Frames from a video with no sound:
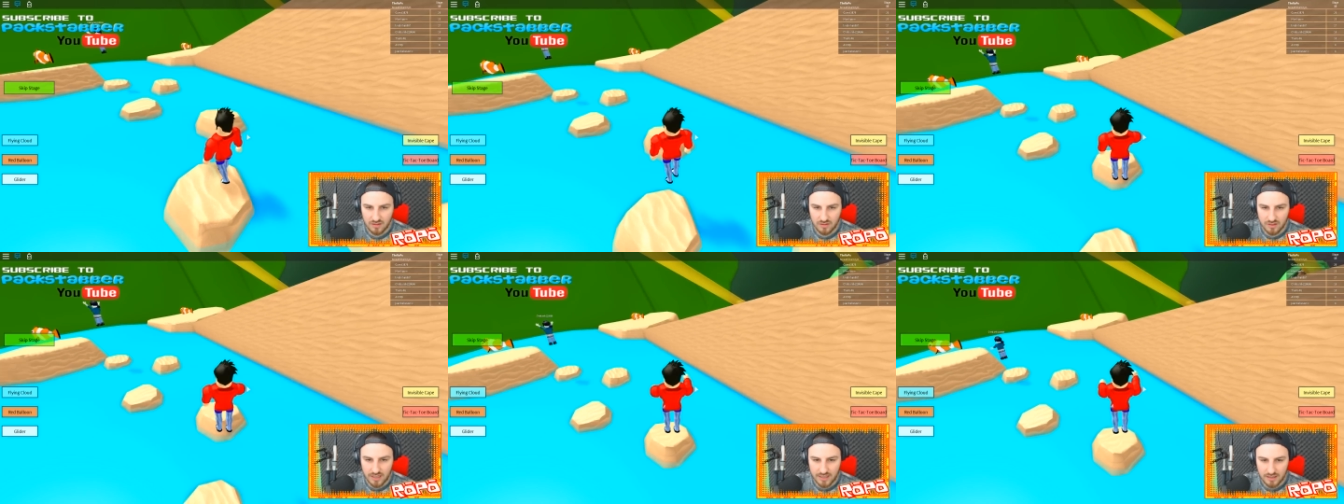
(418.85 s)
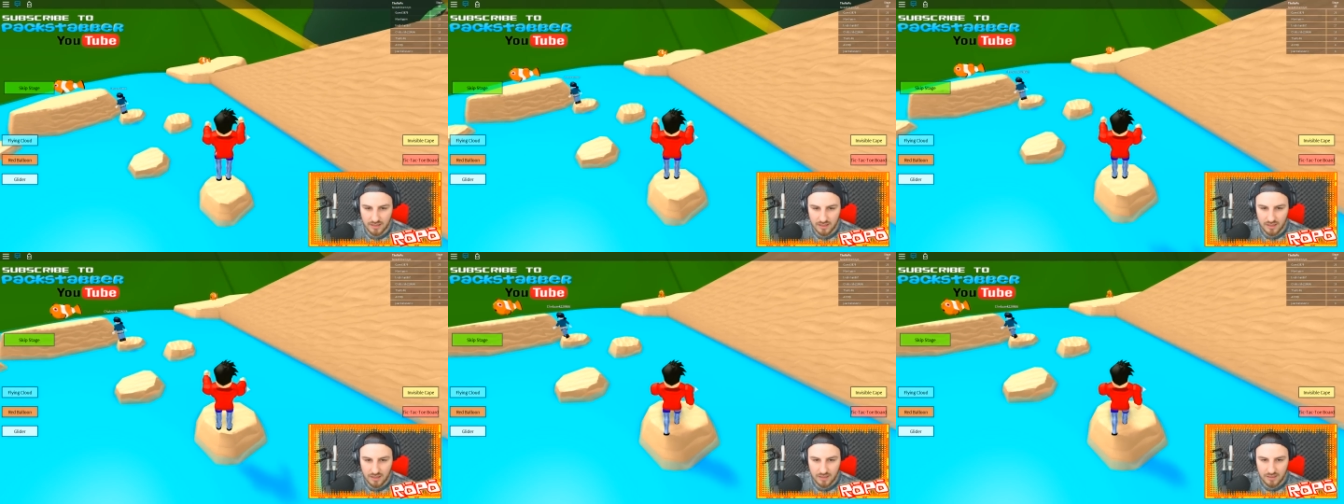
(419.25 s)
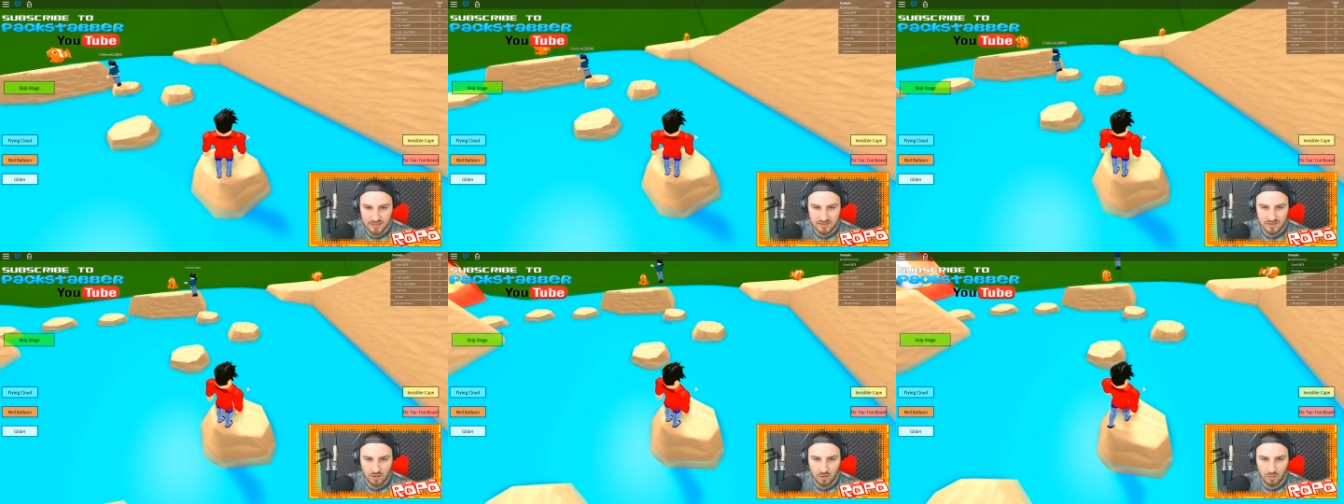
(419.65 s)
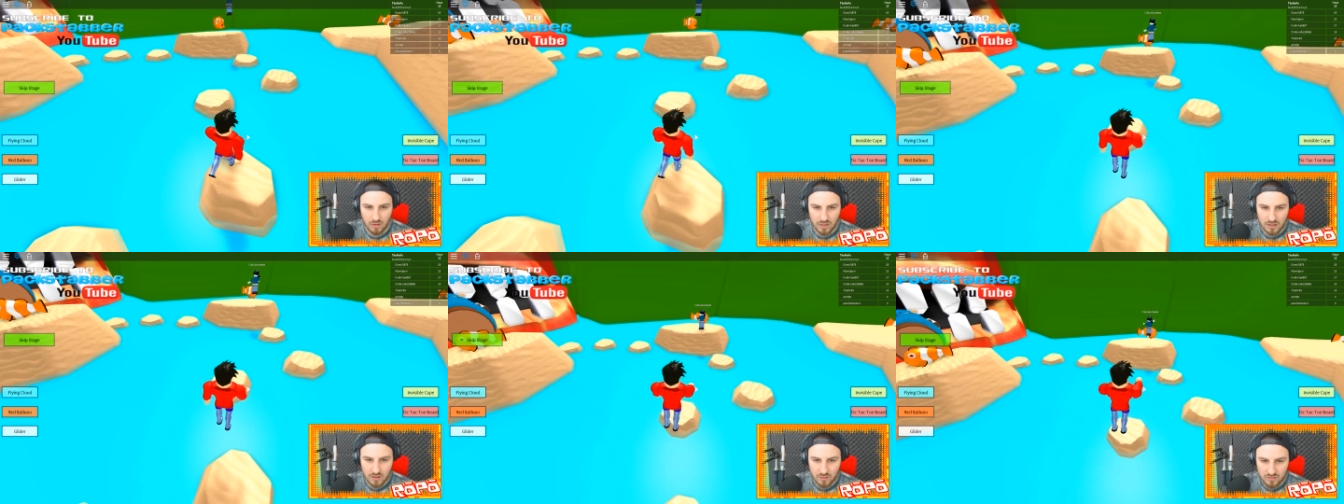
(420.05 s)
Okay, let's go.
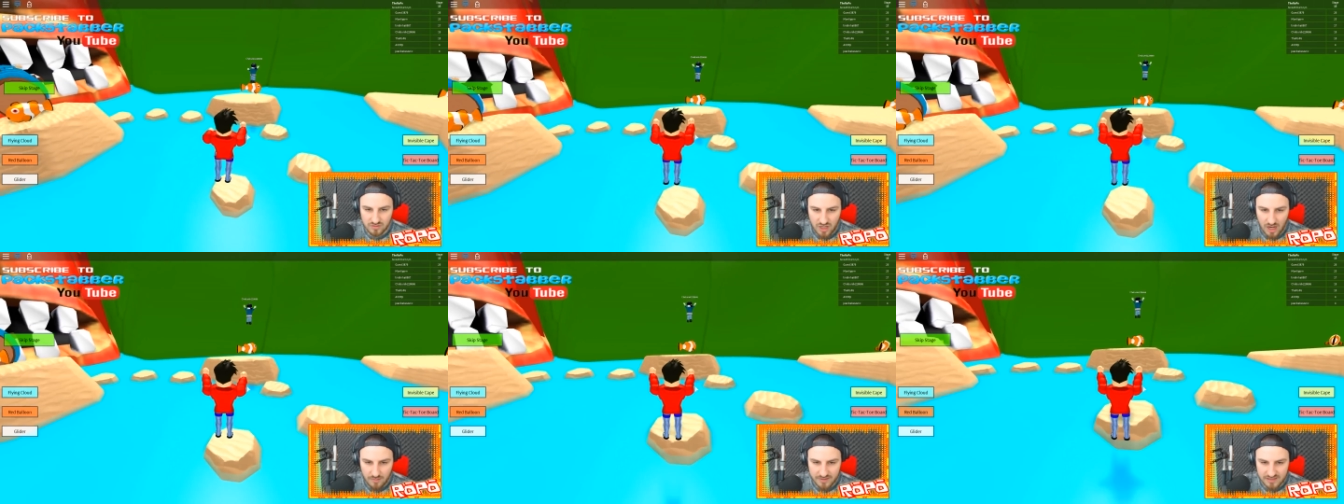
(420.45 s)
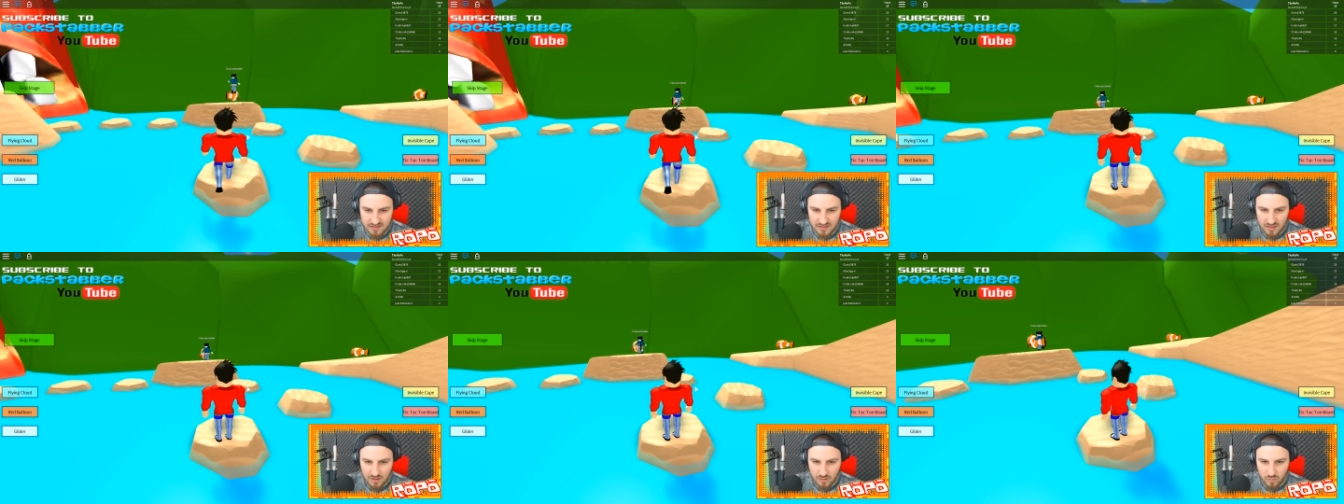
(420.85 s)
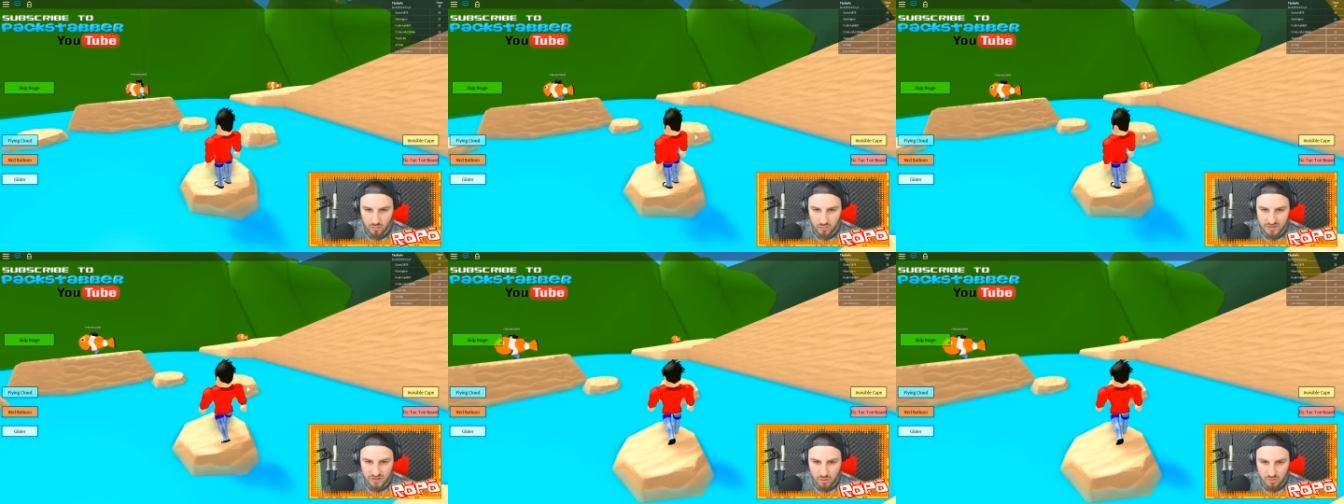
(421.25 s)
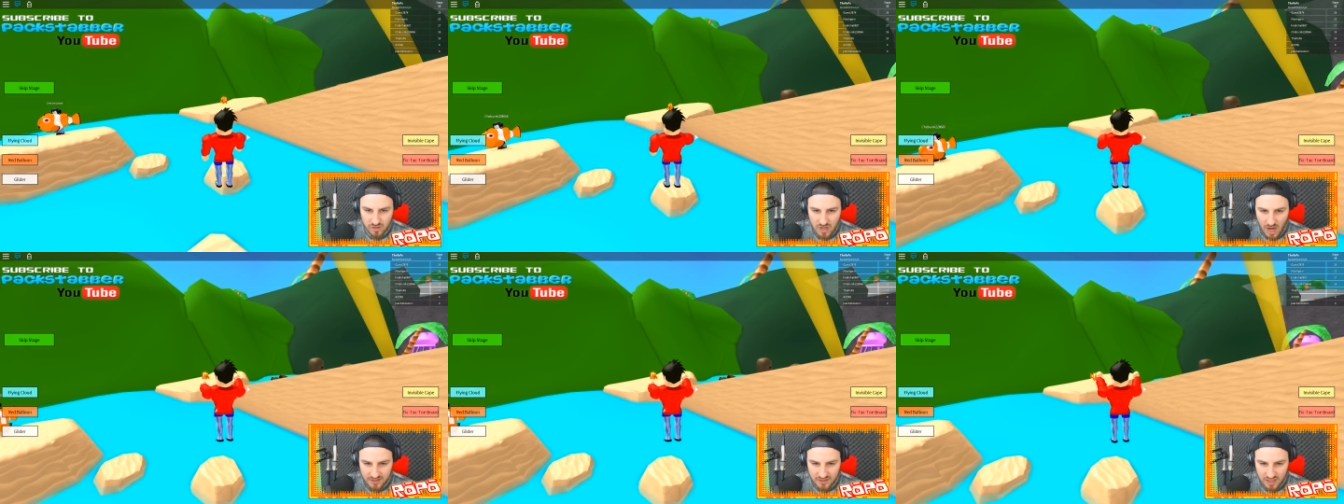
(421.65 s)
Thomas, we do
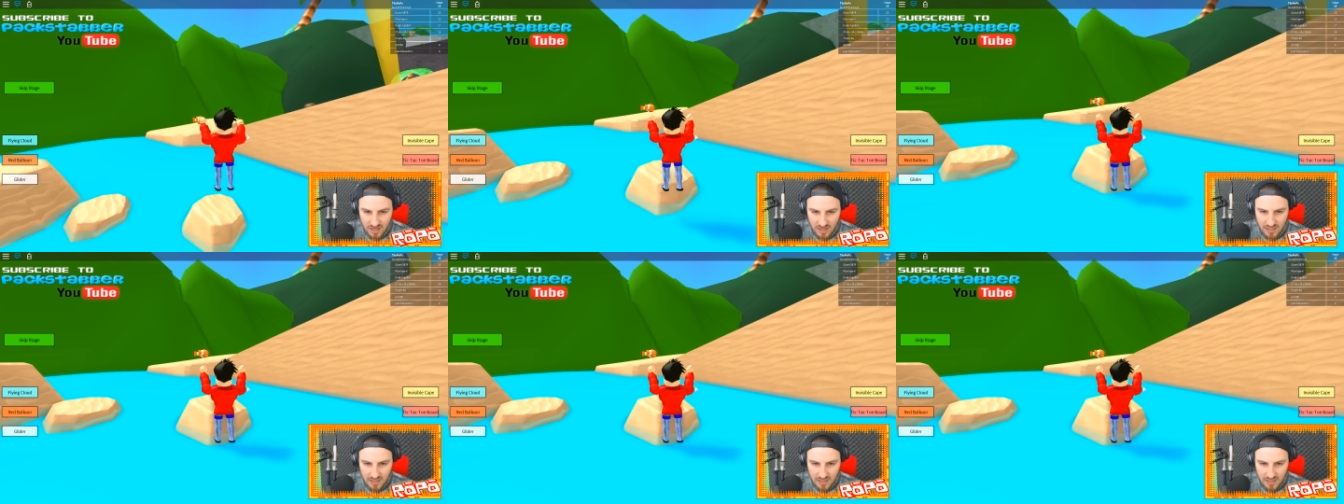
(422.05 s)
not